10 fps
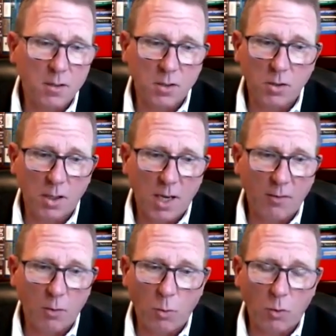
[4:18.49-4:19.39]
So you can
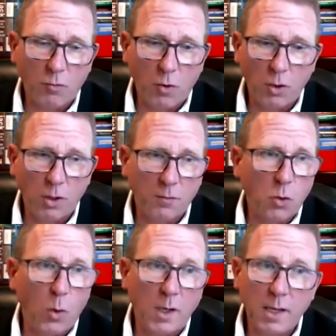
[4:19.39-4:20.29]
have a portfolio of
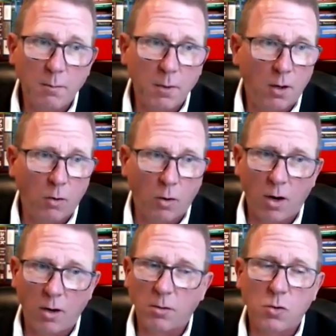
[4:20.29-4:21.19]
20 or
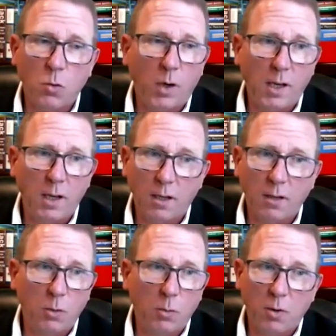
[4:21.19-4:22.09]
120. I
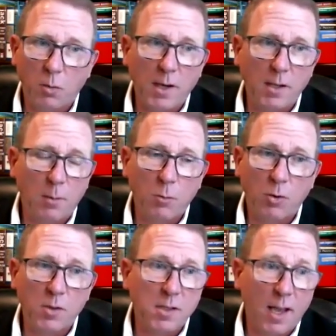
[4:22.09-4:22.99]
don't know what the right
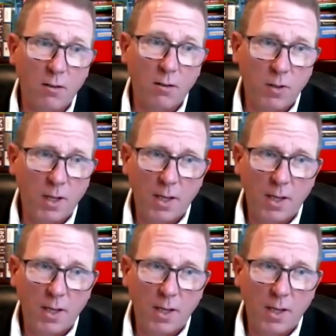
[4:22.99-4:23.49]
number is now.